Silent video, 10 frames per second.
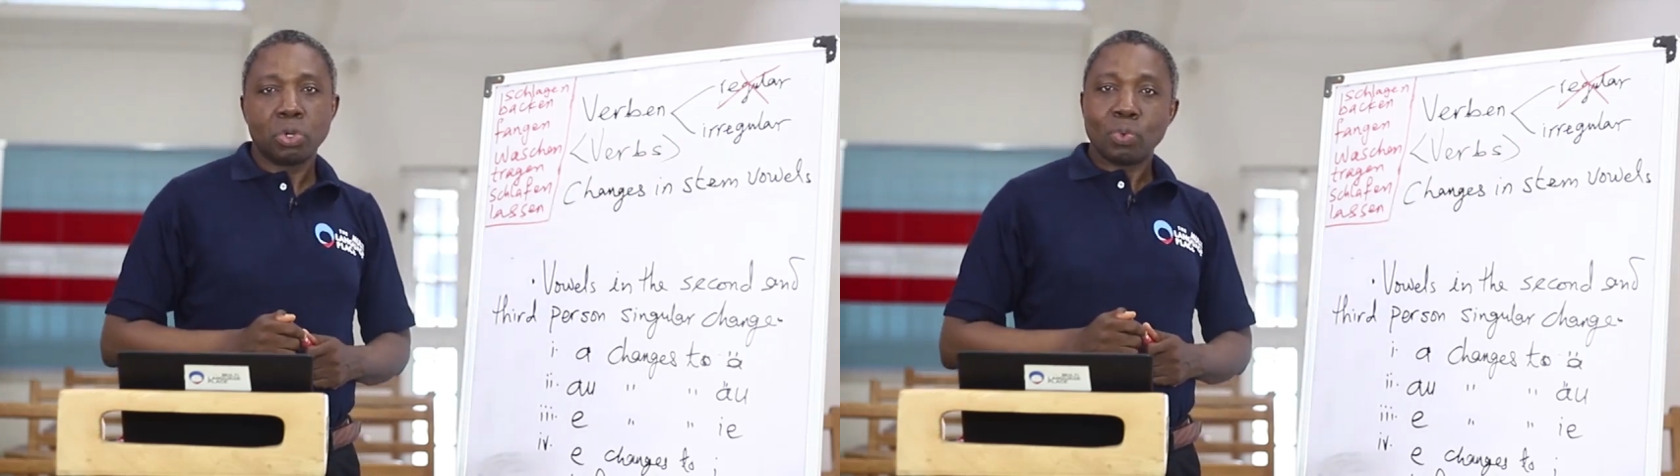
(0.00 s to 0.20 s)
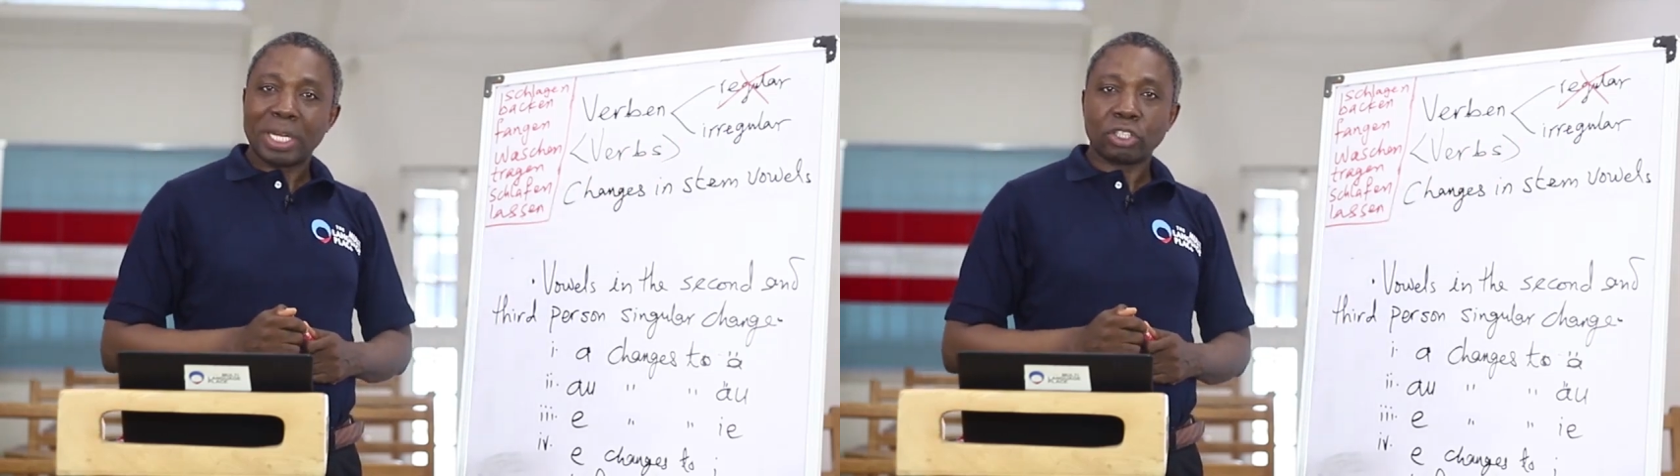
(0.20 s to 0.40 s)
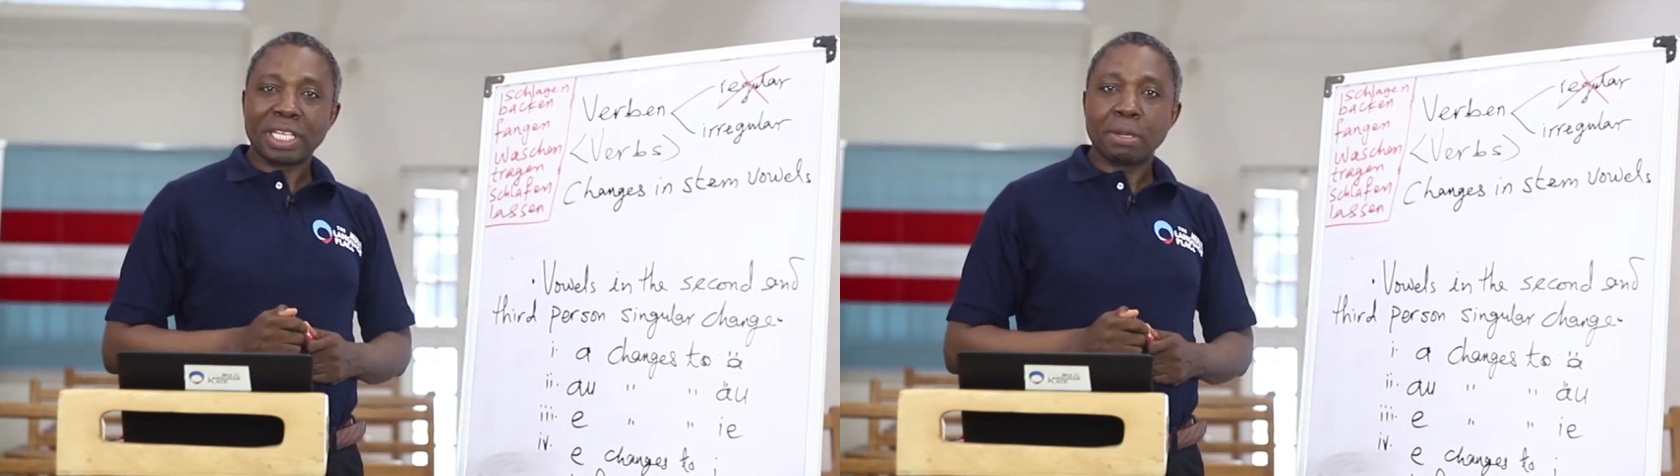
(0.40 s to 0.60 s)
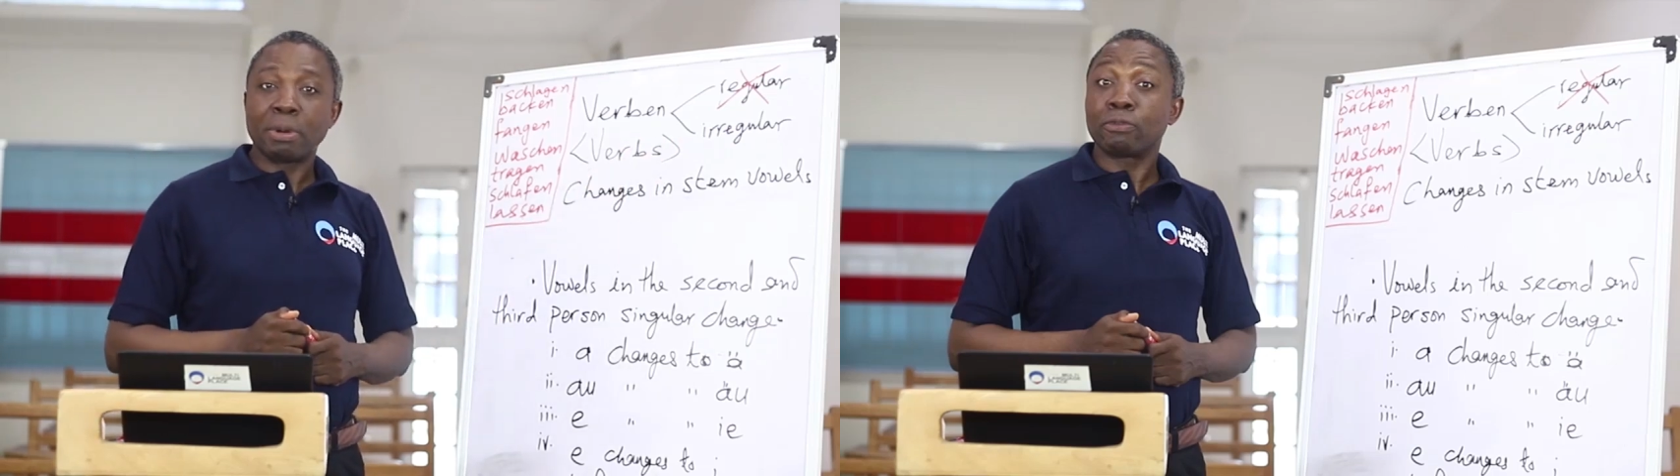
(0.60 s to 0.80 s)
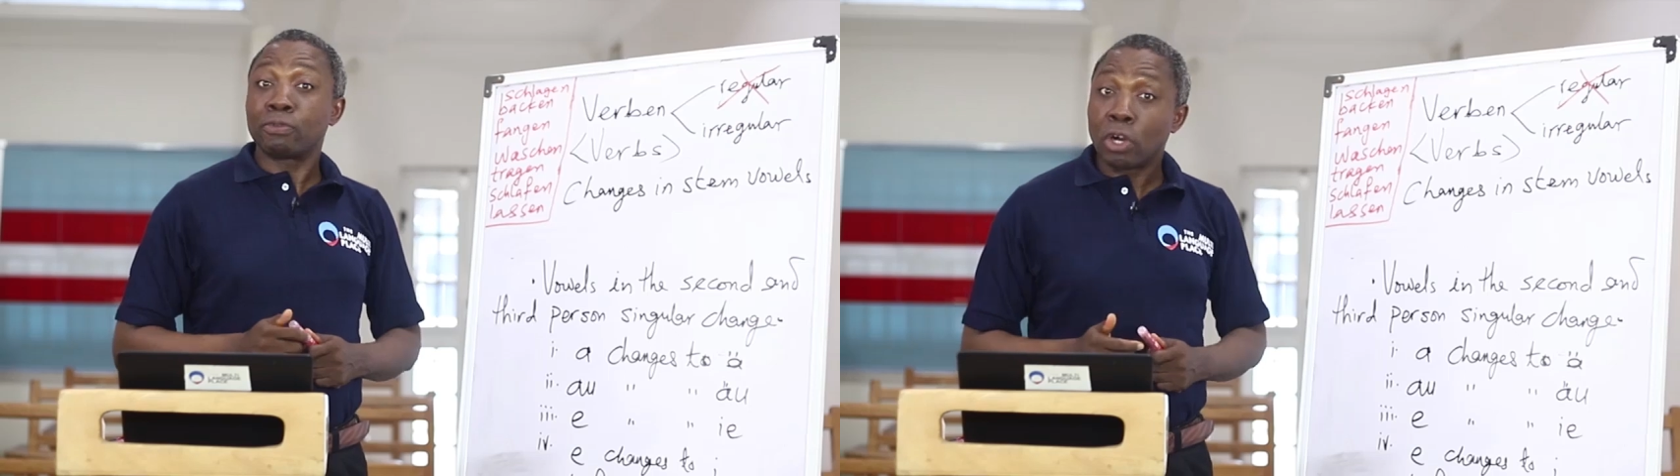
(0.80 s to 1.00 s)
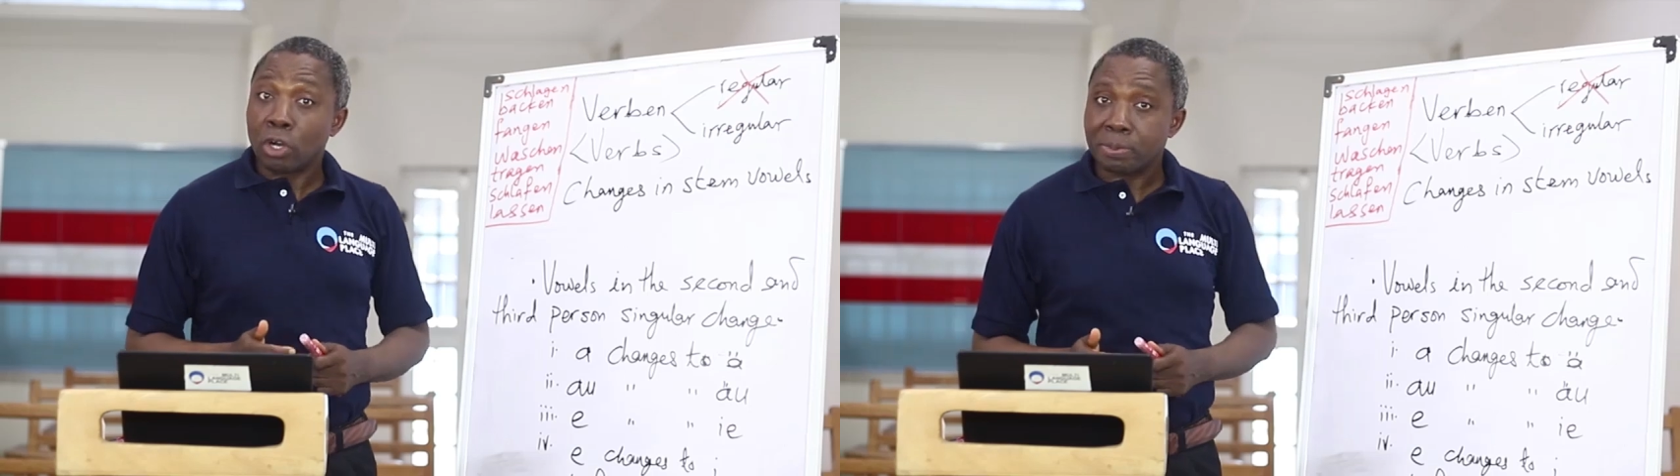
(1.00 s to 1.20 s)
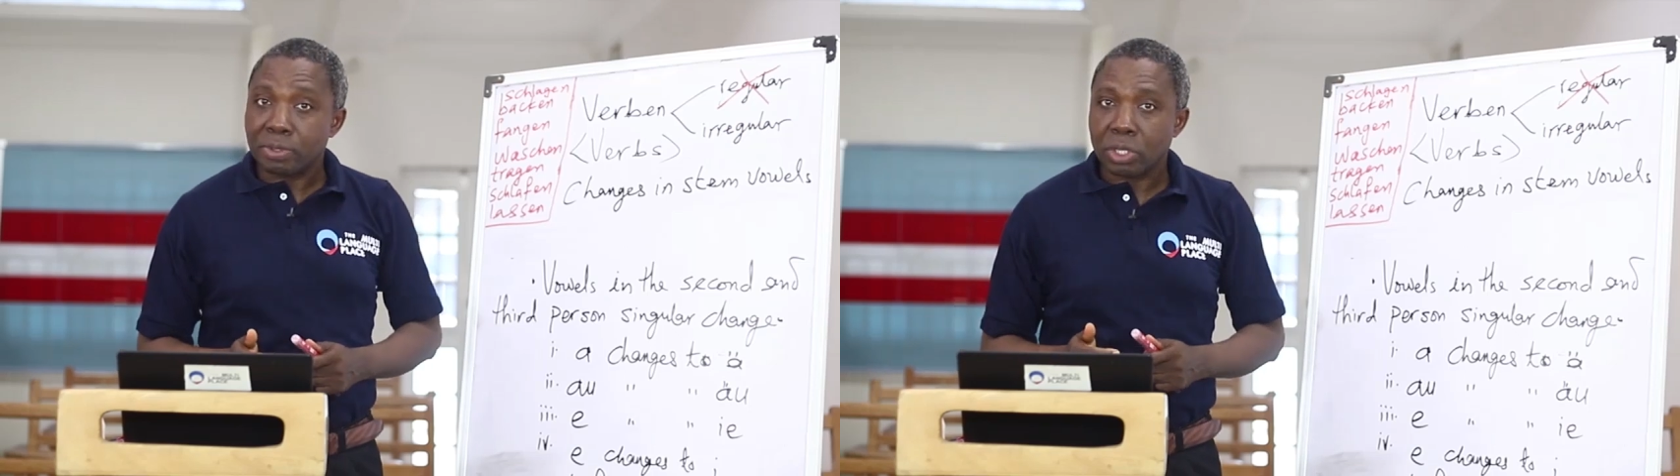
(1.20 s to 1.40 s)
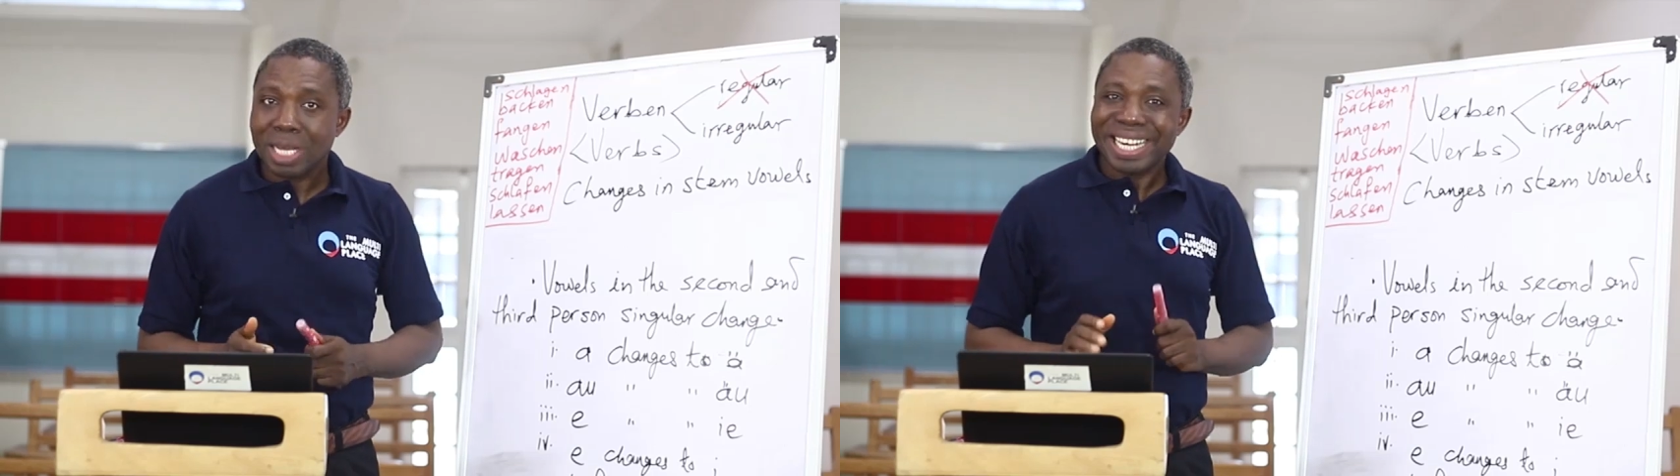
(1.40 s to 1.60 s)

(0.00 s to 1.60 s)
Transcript: we are talking about verbs